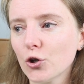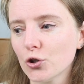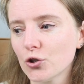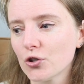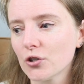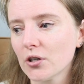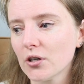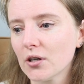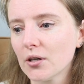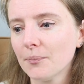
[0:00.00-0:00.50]

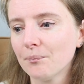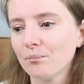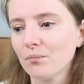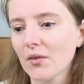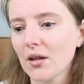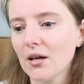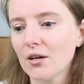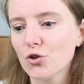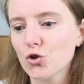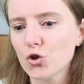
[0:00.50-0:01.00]
under
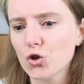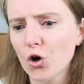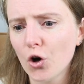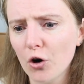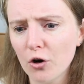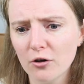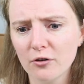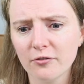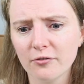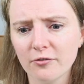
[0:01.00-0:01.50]

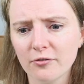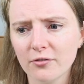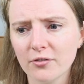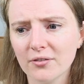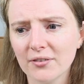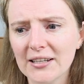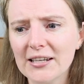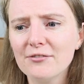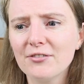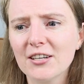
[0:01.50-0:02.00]
tough,
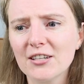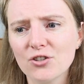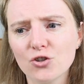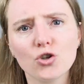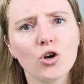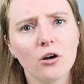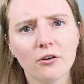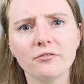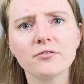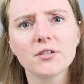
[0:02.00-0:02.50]
even in
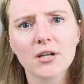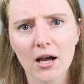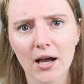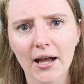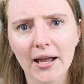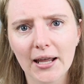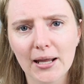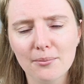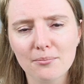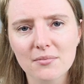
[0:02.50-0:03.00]
tough
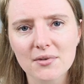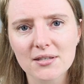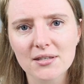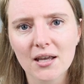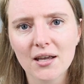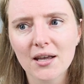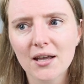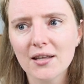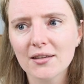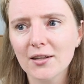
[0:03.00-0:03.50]
times,
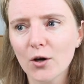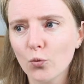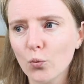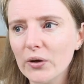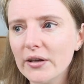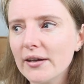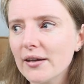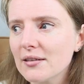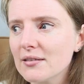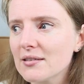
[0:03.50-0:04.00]
that
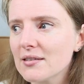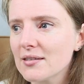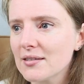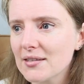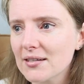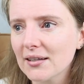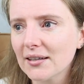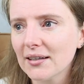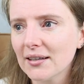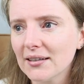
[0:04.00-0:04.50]
we can
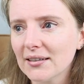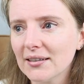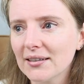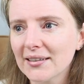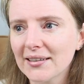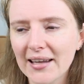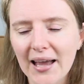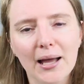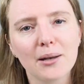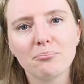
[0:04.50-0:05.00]
still
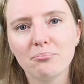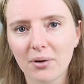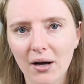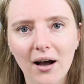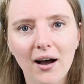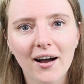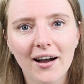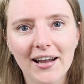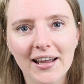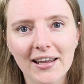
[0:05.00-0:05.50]
get
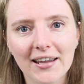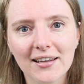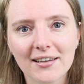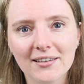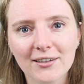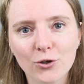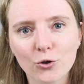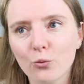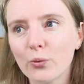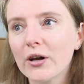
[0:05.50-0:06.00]
by.
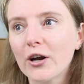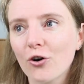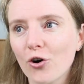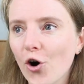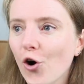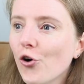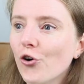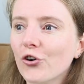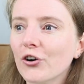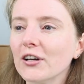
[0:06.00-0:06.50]
You know, we are
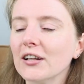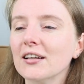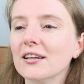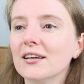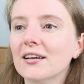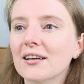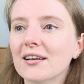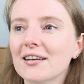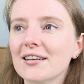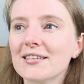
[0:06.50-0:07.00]

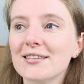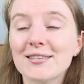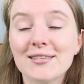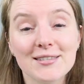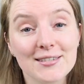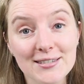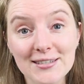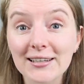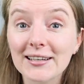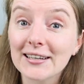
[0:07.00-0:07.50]
all
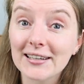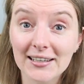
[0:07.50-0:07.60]
still